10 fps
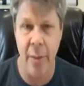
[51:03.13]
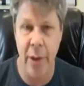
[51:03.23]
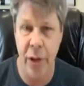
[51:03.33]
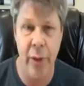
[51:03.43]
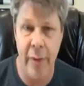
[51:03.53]
I'm
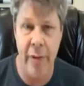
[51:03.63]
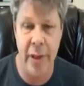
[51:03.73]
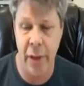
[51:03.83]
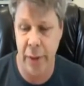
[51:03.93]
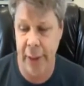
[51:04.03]
going to do it every
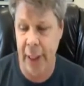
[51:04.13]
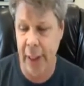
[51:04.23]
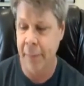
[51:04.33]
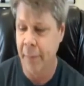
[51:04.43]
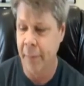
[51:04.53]
single
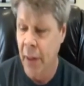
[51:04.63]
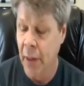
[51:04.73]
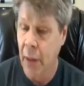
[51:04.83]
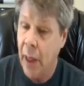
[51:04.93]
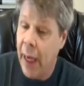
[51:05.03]
day.
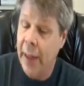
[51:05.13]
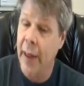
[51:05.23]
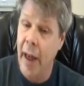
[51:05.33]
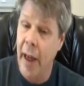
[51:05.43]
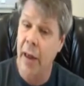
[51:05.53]

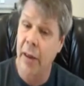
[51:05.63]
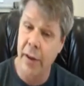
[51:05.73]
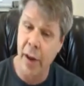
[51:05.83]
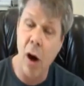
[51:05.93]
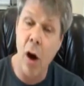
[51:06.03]
And and
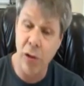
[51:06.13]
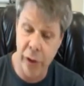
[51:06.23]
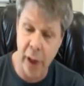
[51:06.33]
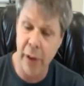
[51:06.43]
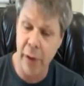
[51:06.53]
the
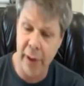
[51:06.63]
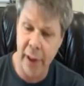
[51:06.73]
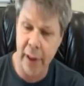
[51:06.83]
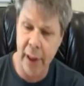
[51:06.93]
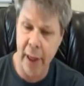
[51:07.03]
also the other
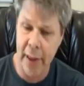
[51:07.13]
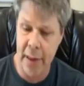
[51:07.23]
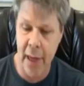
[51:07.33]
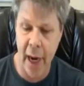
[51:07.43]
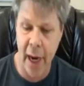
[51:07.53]
thing that I
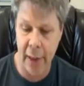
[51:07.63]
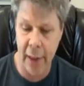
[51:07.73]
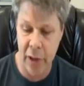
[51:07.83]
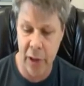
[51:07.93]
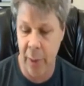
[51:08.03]
decided
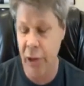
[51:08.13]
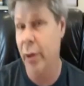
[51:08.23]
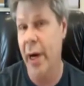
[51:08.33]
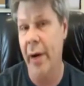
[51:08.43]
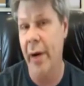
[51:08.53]
was I'm going to do
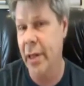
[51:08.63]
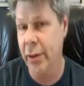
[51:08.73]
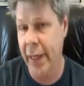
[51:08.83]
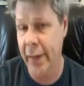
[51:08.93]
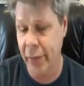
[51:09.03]
it every
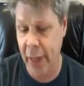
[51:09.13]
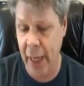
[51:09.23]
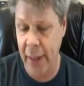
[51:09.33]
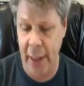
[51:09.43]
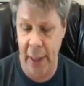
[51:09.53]
single day for
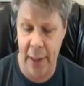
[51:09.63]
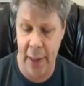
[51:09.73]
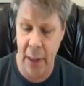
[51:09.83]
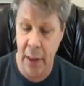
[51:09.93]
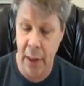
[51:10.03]
90
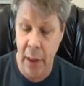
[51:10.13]
days.